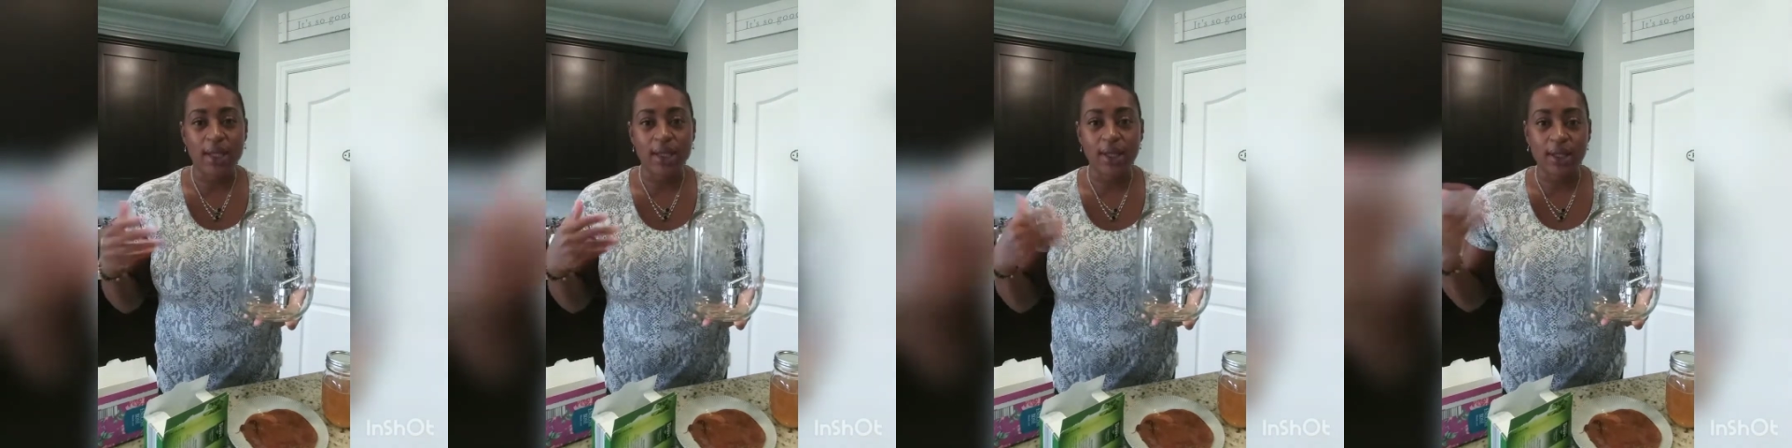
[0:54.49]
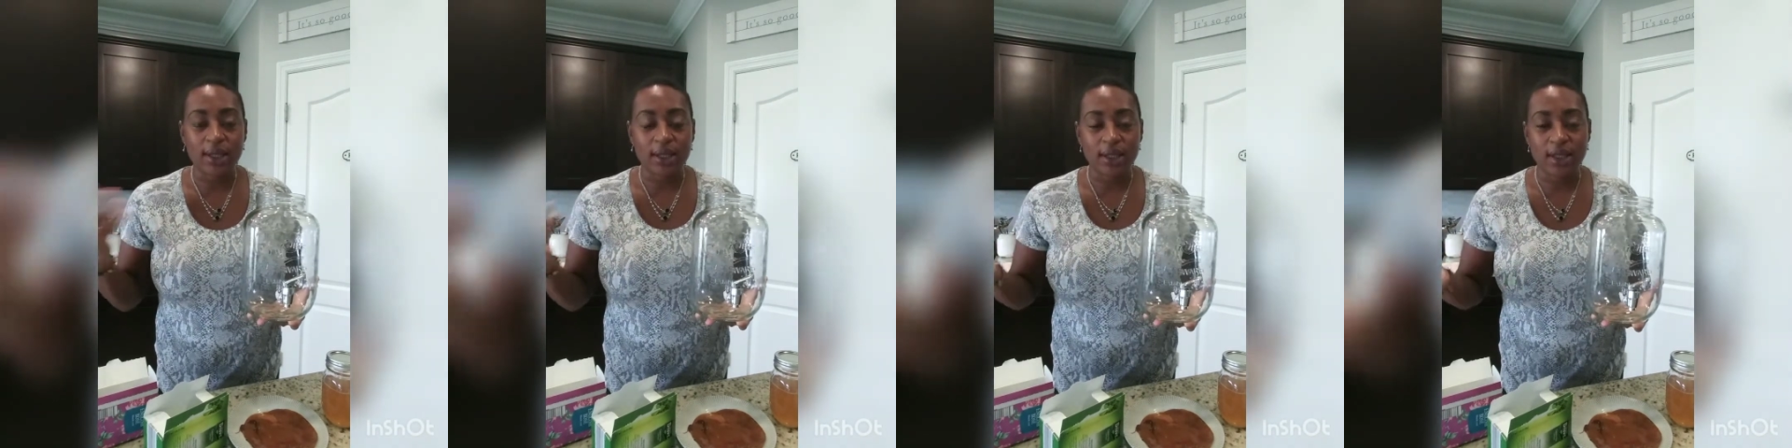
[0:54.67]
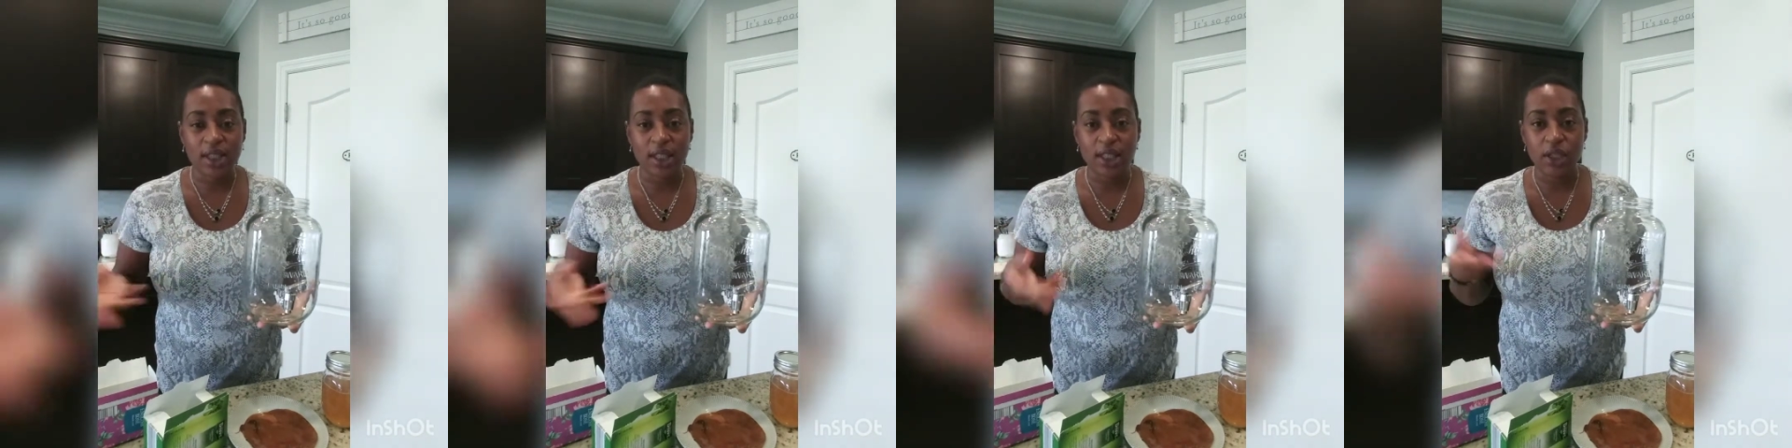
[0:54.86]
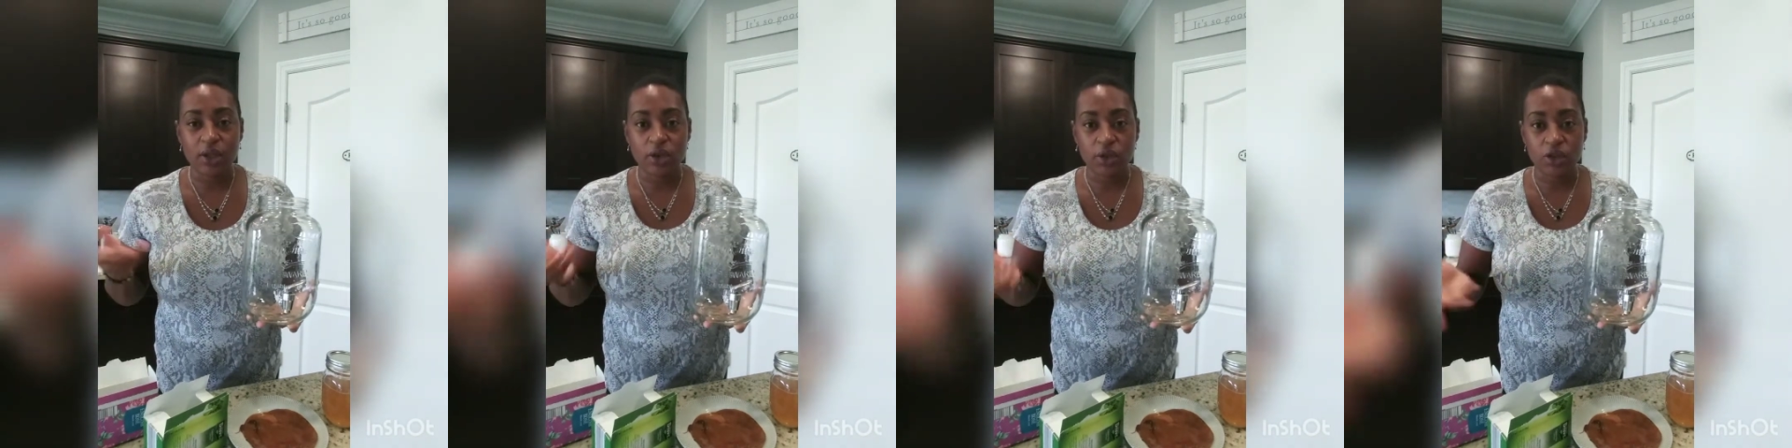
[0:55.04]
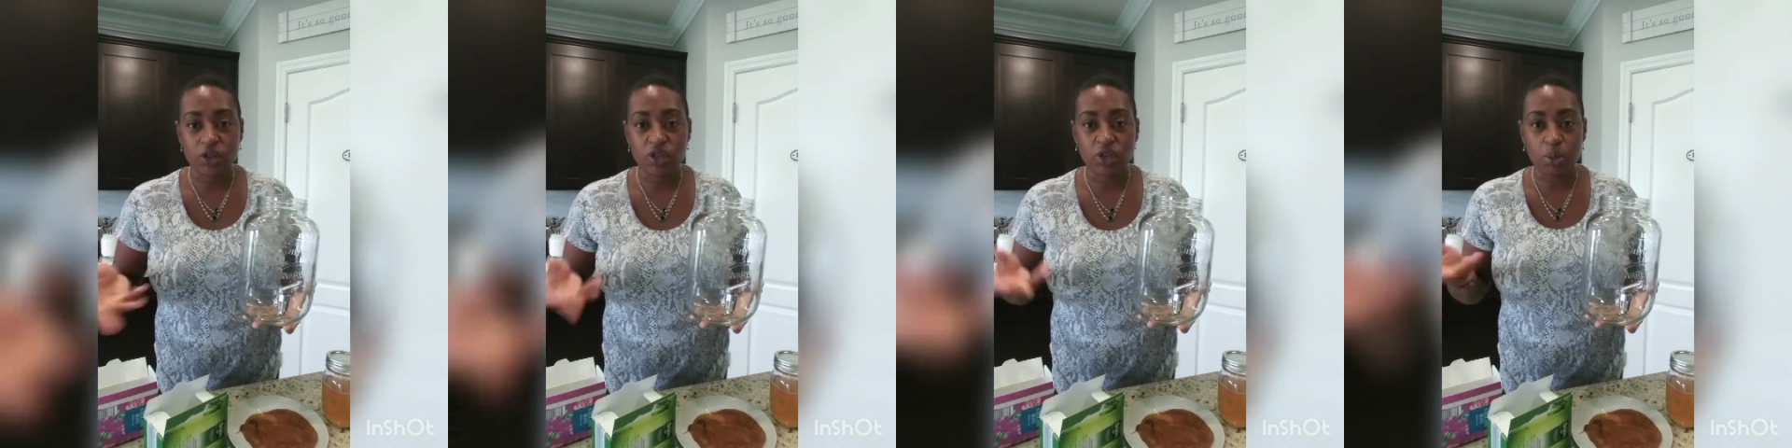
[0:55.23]
the
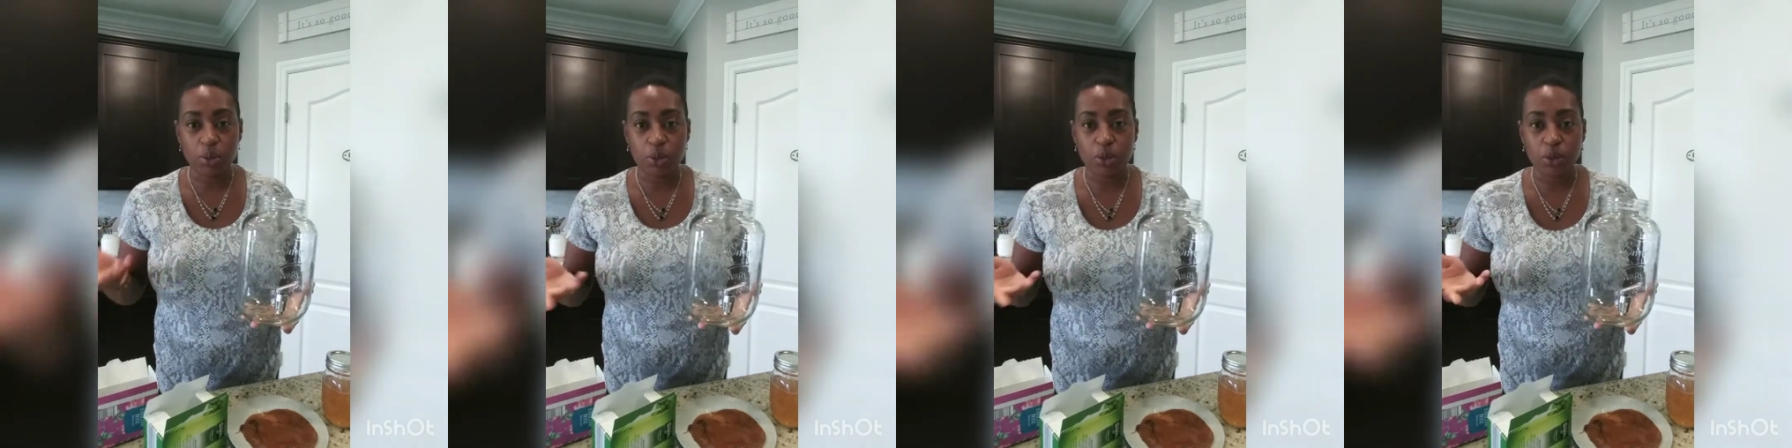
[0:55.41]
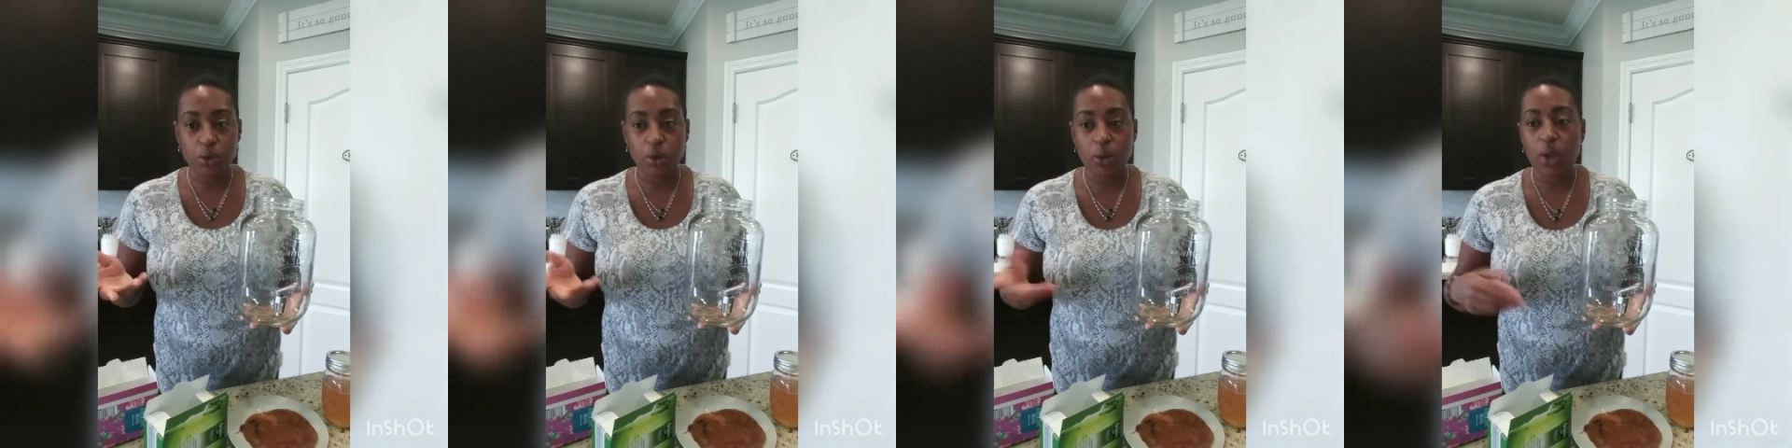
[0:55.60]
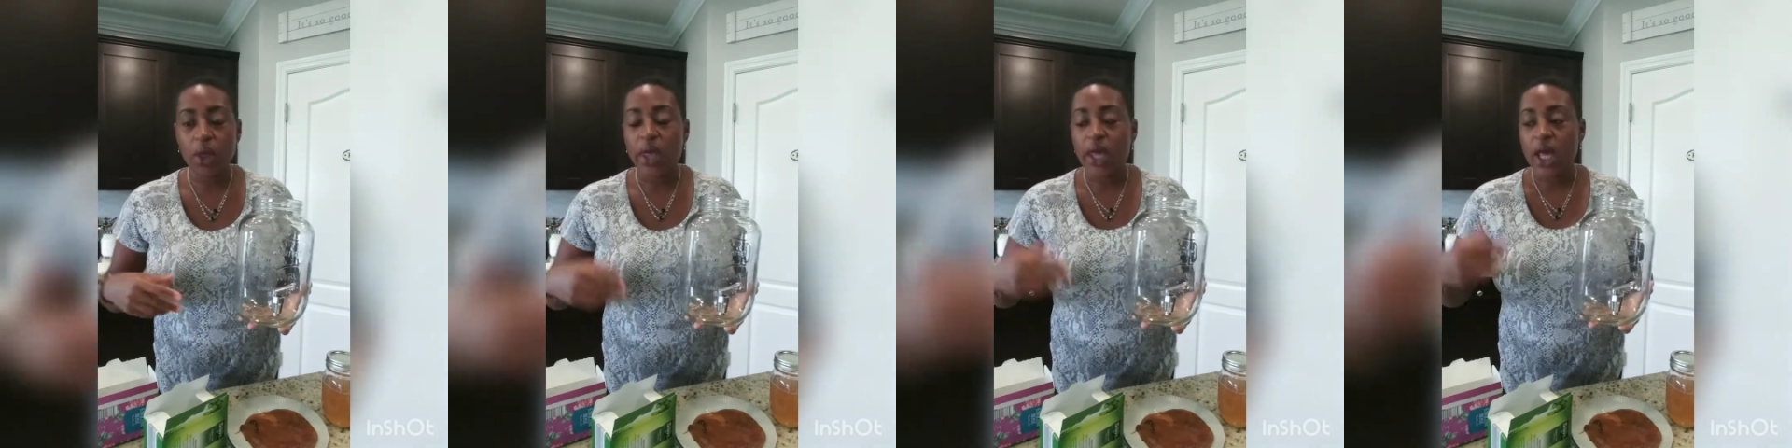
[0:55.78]
continuous brew.